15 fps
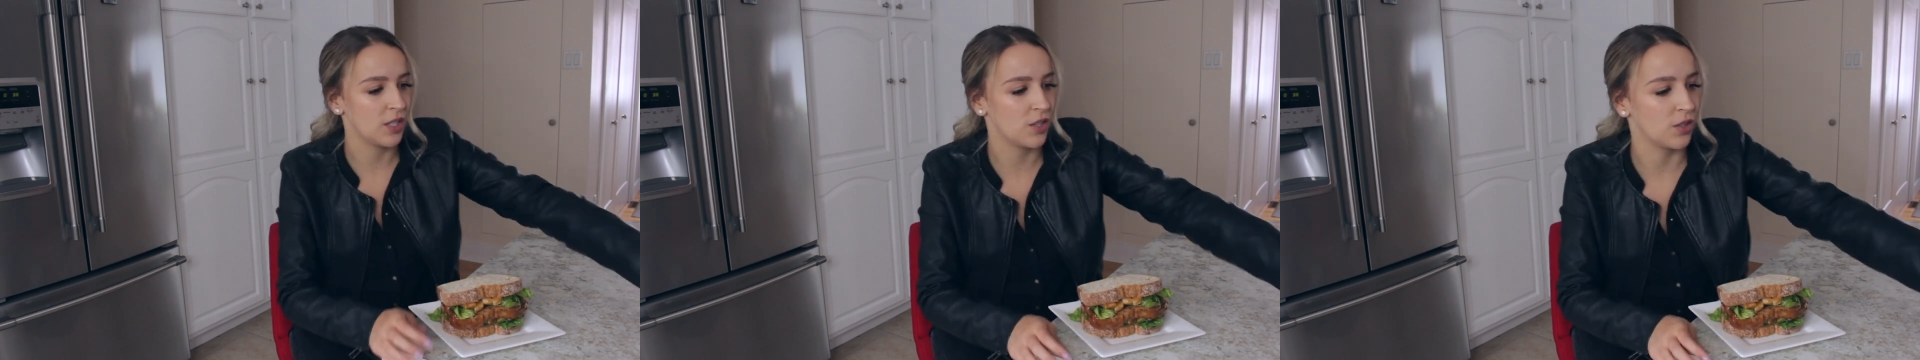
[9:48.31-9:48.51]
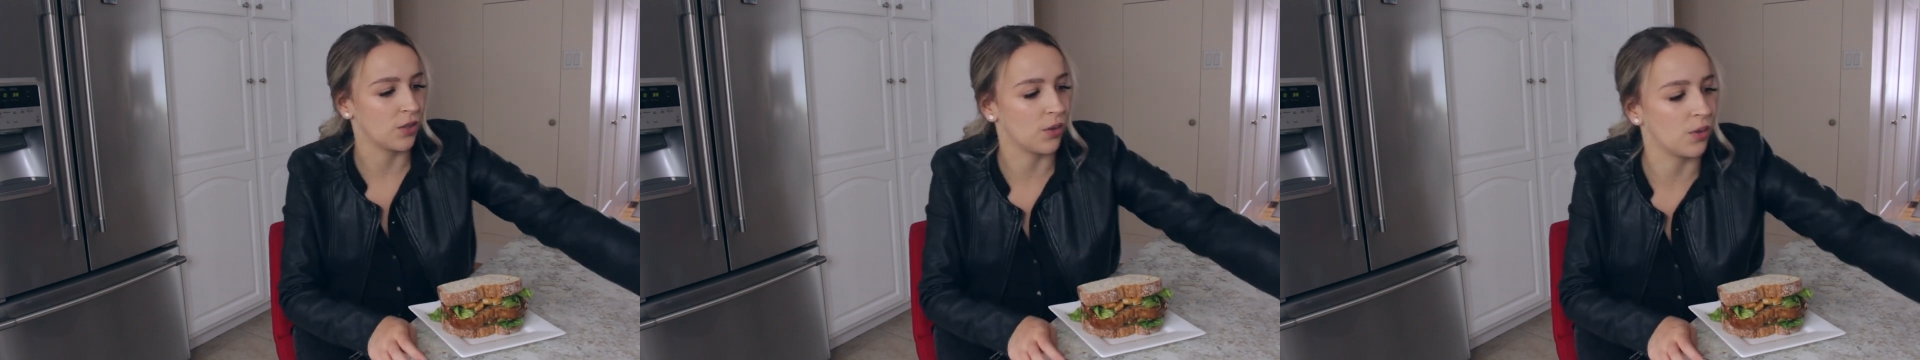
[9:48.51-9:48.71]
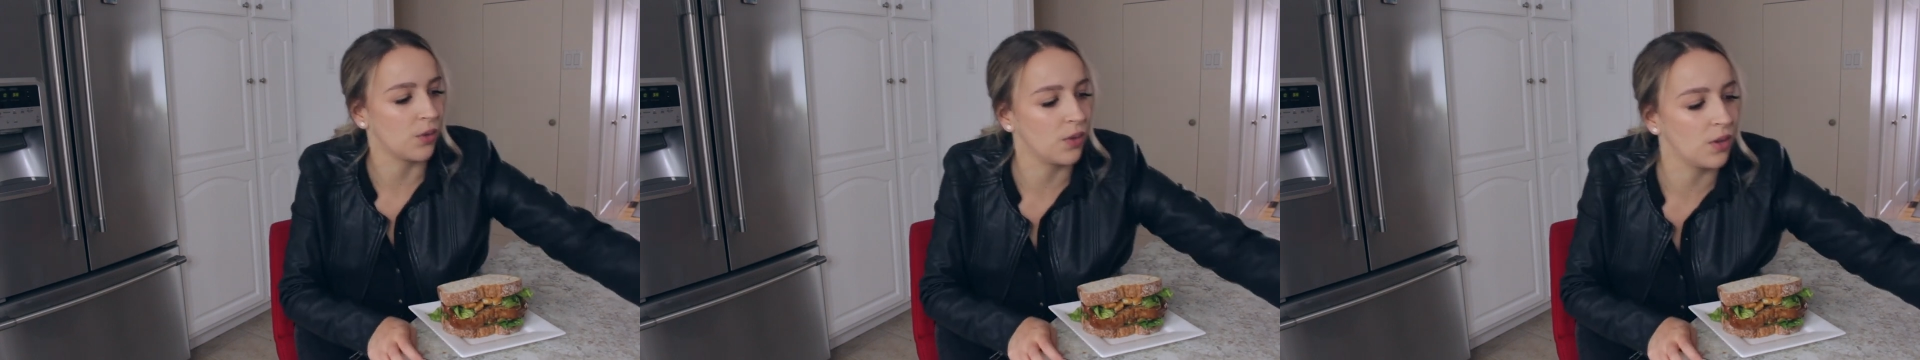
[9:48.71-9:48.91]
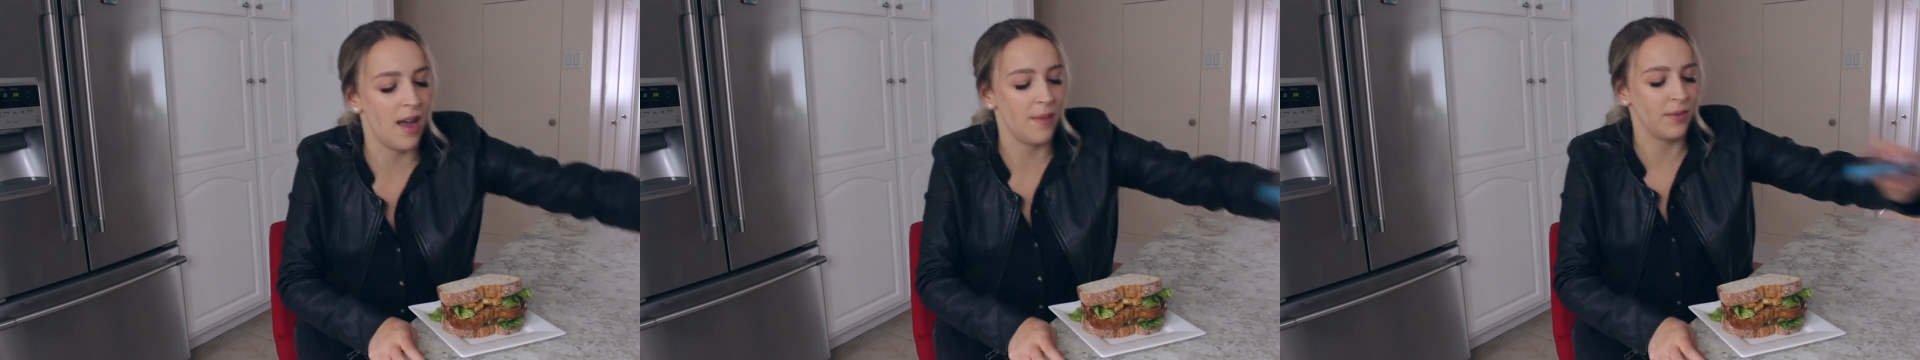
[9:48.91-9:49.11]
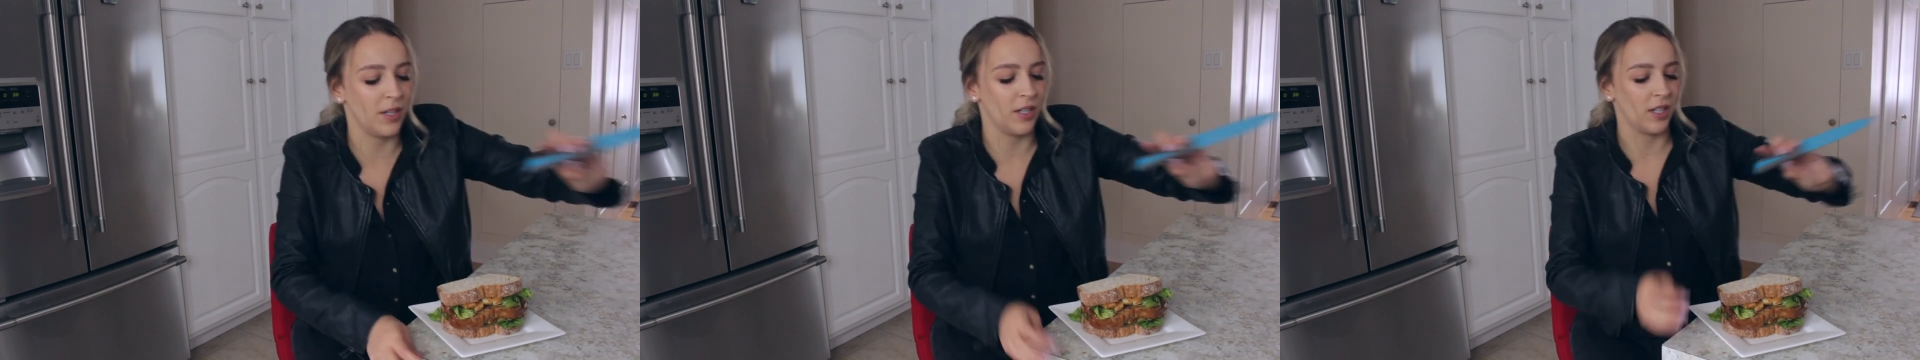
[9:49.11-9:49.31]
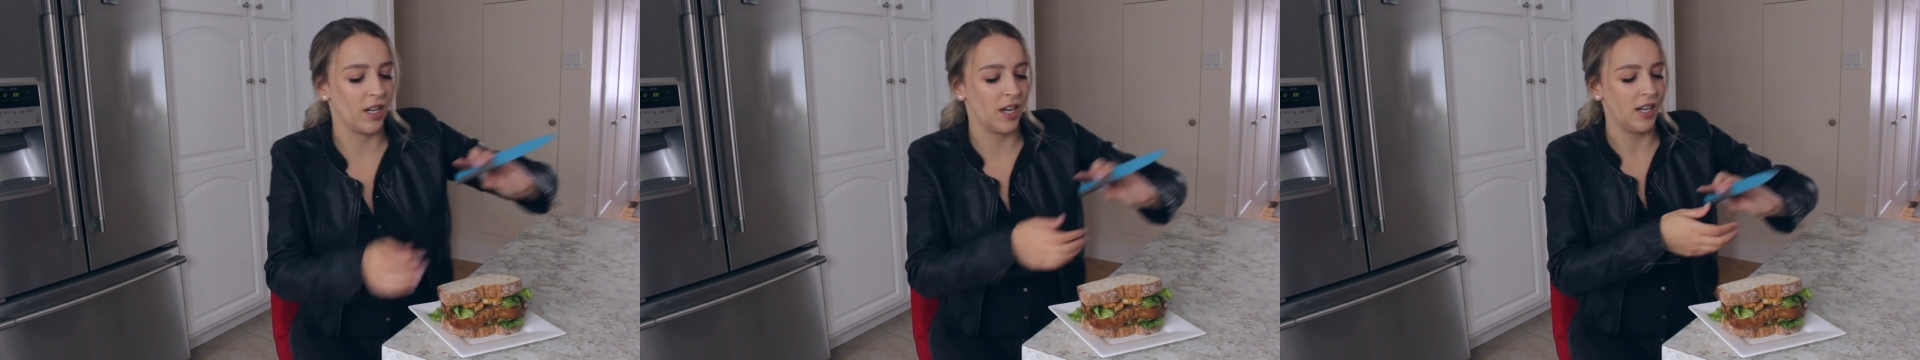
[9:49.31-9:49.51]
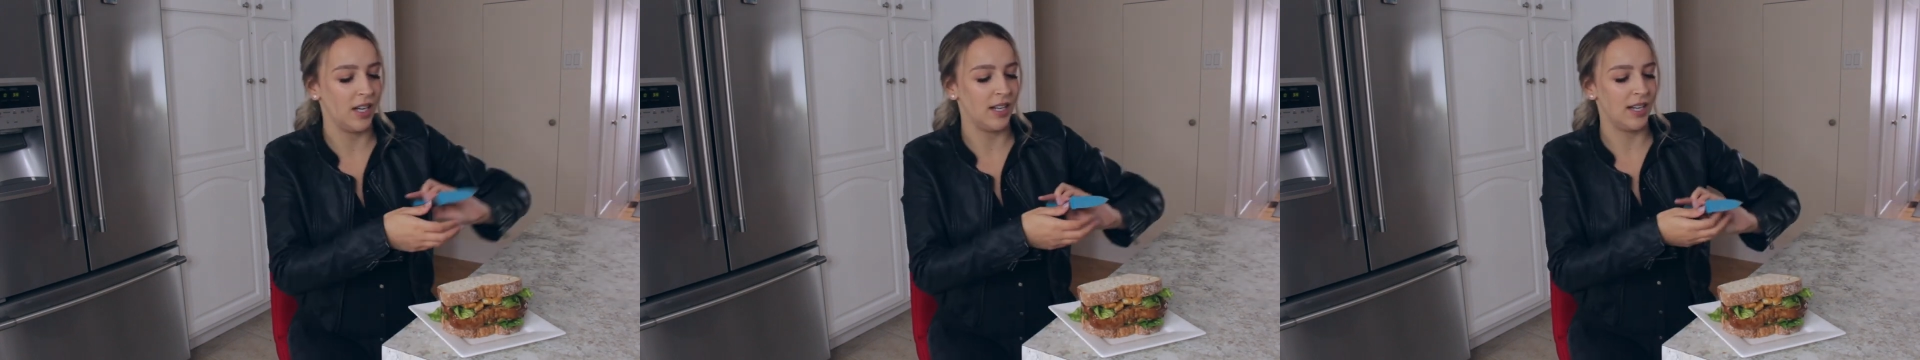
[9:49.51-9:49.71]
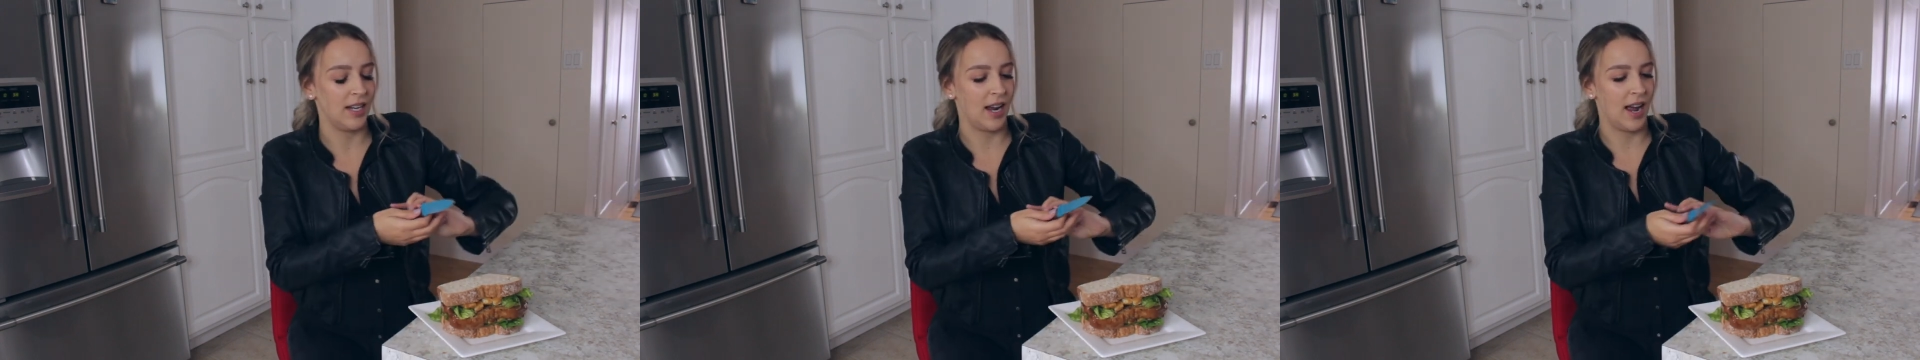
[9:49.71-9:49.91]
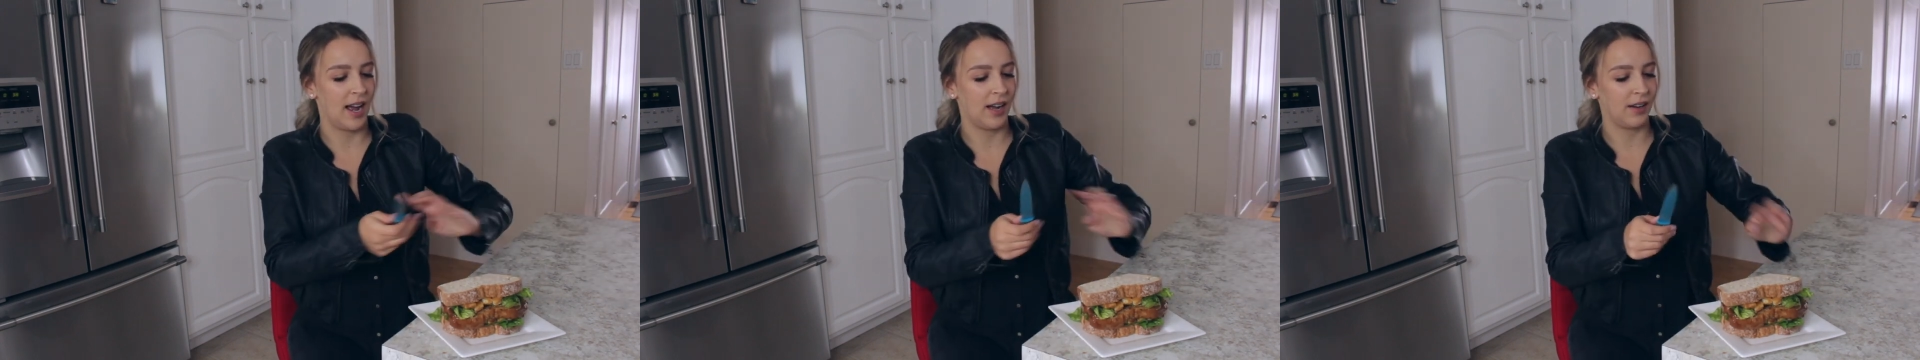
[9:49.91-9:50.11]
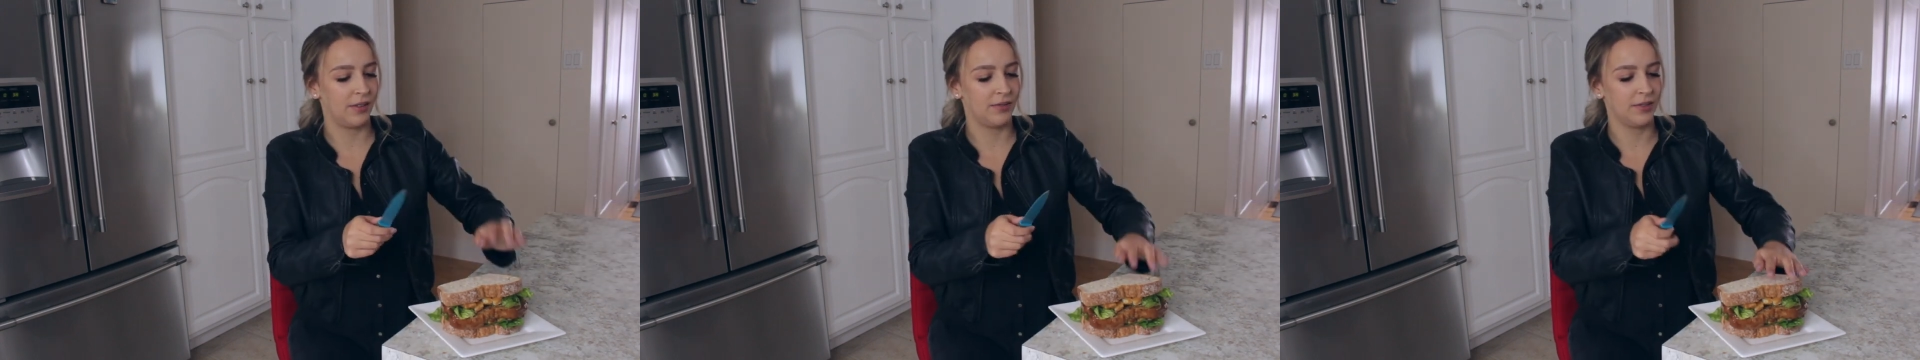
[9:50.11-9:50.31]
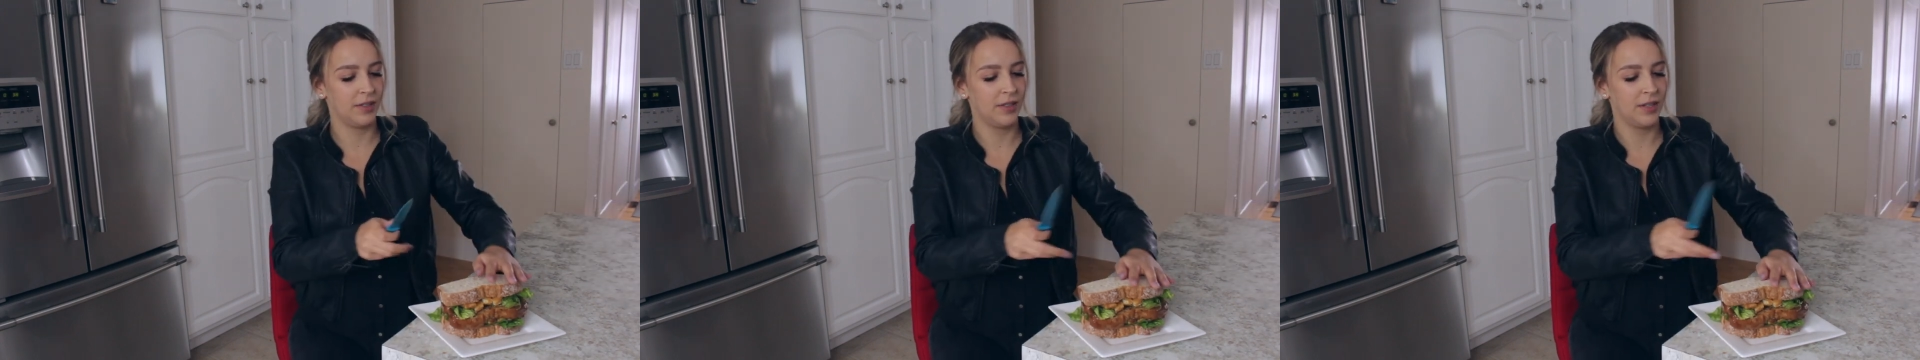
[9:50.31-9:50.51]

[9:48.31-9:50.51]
so I'm gonna cut it in half.